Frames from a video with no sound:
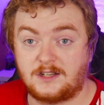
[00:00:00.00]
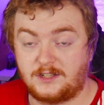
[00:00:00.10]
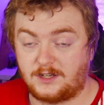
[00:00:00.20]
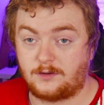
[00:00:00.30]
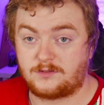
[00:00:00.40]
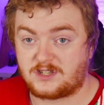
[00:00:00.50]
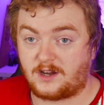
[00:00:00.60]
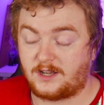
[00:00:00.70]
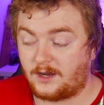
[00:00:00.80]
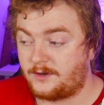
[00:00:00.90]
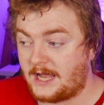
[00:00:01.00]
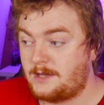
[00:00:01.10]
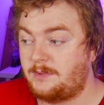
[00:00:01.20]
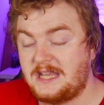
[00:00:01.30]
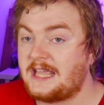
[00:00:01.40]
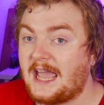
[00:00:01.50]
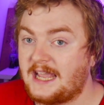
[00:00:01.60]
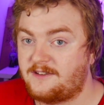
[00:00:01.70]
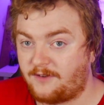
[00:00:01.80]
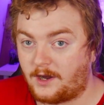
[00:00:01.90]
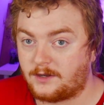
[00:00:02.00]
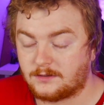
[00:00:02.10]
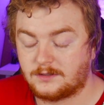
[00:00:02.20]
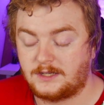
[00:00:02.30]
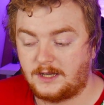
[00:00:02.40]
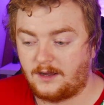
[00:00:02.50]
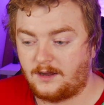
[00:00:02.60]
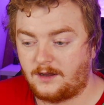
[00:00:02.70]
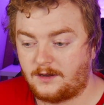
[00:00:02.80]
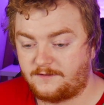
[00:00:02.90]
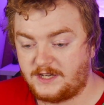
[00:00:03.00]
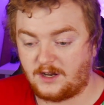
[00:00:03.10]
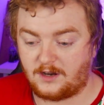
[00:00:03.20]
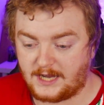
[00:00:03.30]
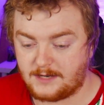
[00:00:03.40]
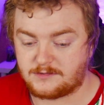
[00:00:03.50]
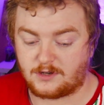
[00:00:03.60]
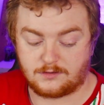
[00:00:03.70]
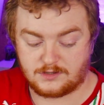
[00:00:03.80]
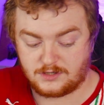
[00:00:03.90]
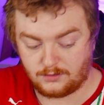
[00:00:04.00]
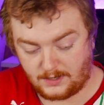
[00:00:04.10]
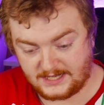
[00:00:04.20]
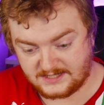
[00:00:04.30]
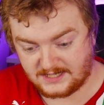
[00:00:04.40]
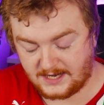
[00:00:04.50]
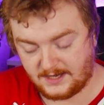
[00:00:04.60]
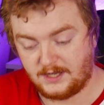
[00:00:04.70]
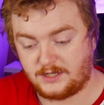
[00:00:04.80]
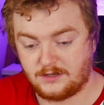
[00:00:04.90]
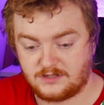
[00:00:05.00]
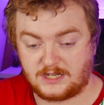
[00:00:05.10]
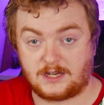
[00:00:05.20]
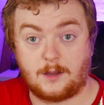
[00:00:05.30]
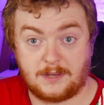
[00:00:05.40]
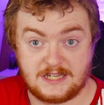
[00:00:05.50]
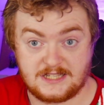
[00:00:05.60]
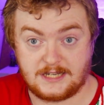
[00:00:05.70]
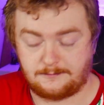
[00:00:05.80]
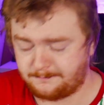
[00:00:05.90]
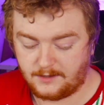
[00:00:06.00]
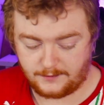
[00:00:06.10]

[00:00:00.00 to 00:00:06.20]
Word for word: you know, sideload A P K file uh, V R games onto your headset using a P C.